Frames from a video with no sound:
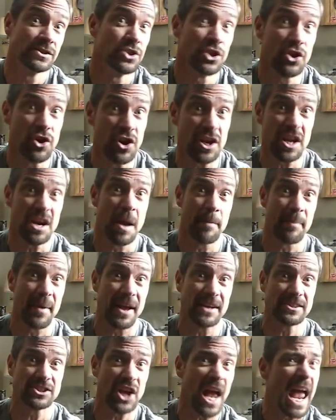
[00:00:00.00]
and you're looking up
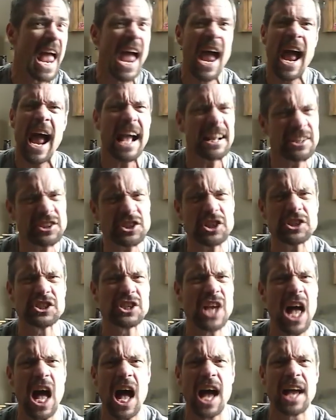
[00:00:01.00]

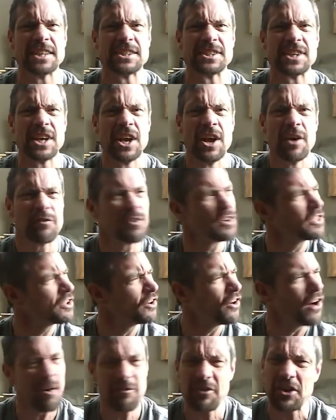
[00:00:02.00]
exercise, for the
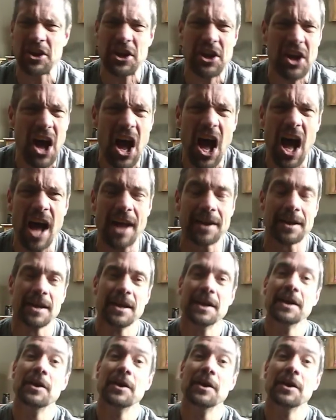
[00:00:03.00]
love of God.